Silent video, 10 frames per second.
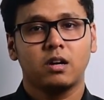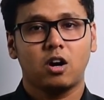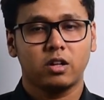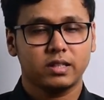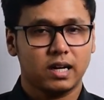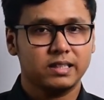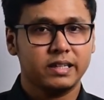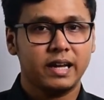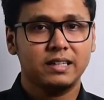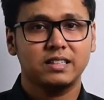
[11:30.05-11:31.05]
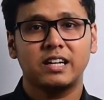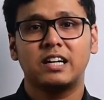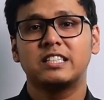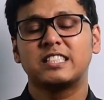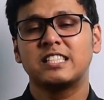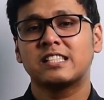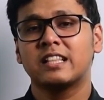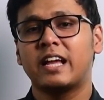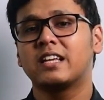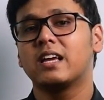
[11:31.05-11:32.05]
On the other hand, there are diseases
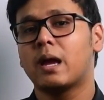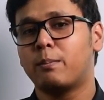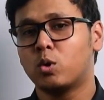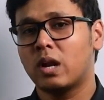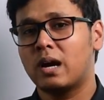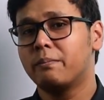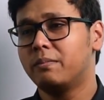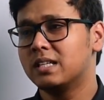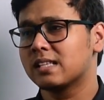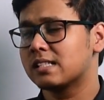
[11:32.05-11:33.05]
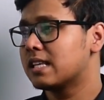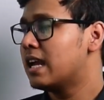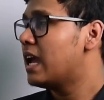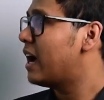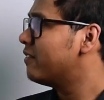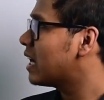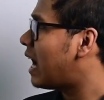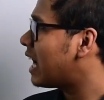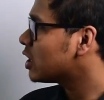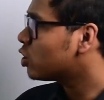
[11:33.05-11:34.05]
like Ebola, measles having
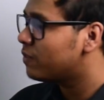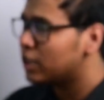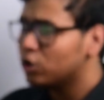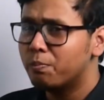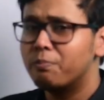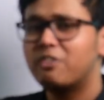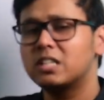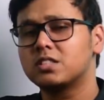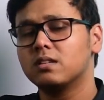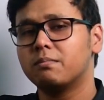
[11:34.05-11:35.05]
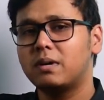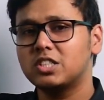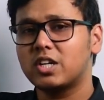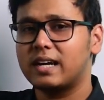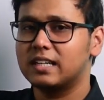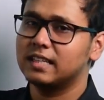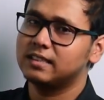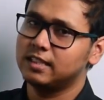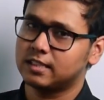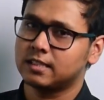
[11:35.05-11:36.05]
R naught value but much higher
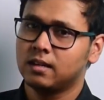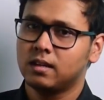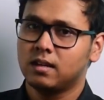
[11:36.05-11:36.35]
than this,